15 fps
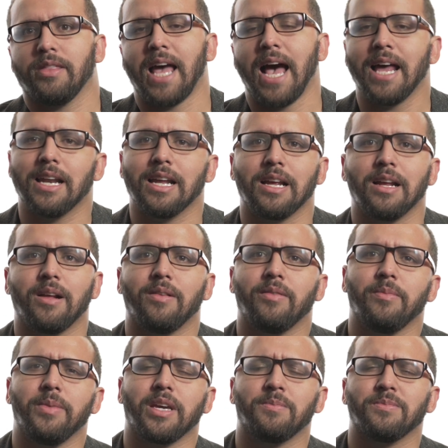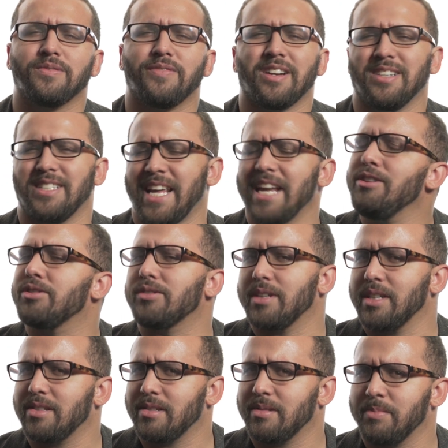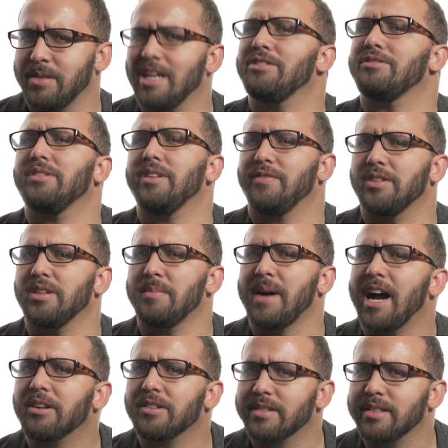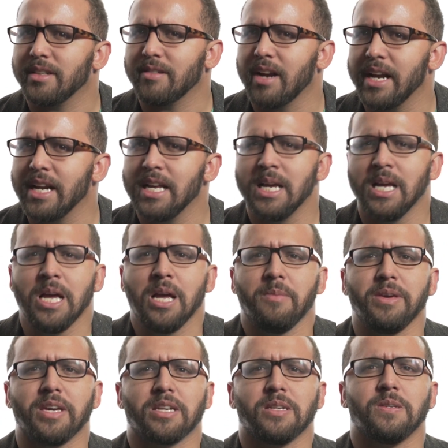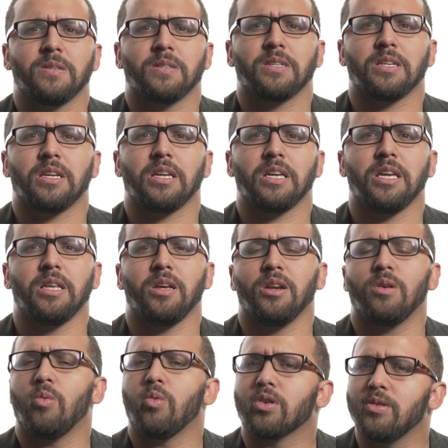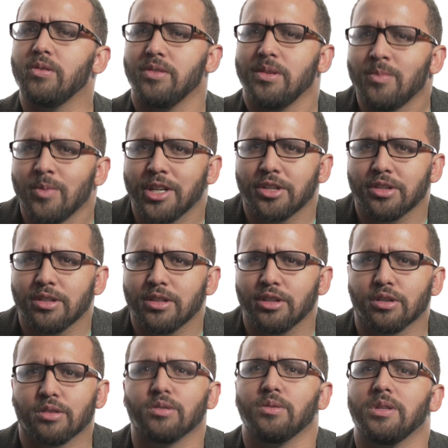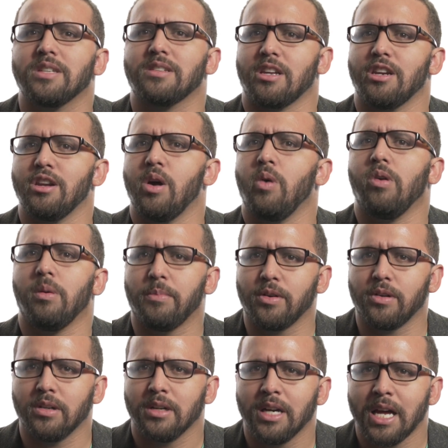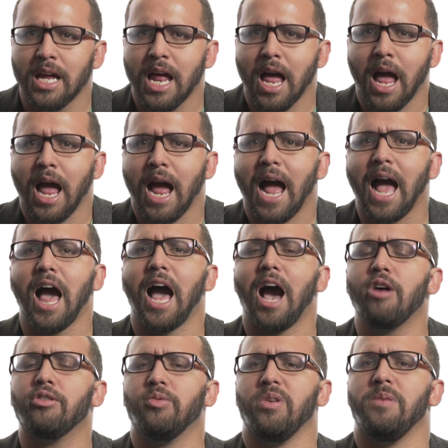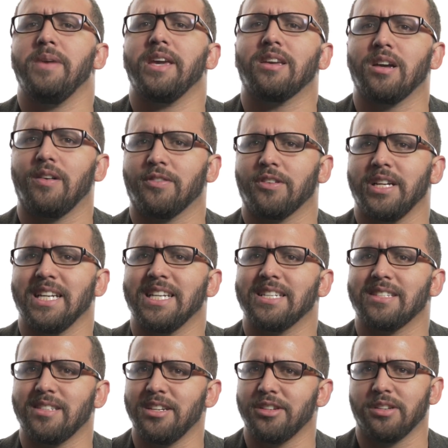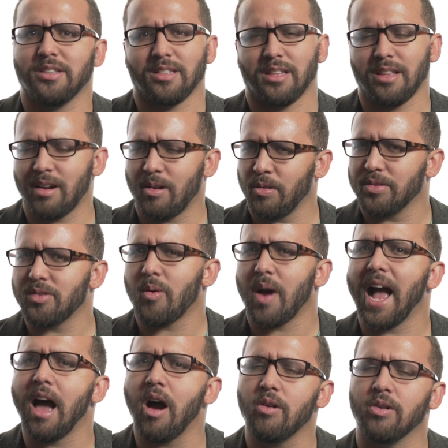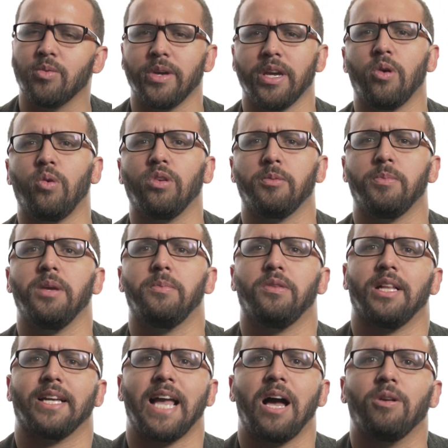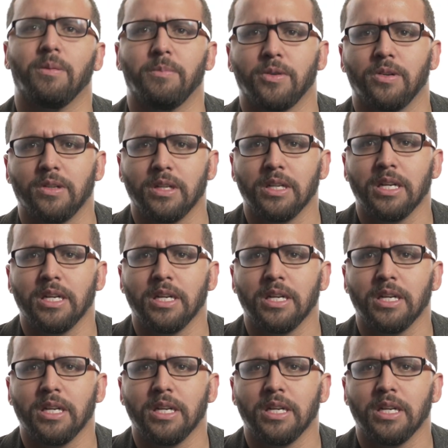That becomes very dangerous potentially for democracy, right? Because in a world in which the truth is unknowable, how do we make governing decisions? And then also, how do we hold people accountable?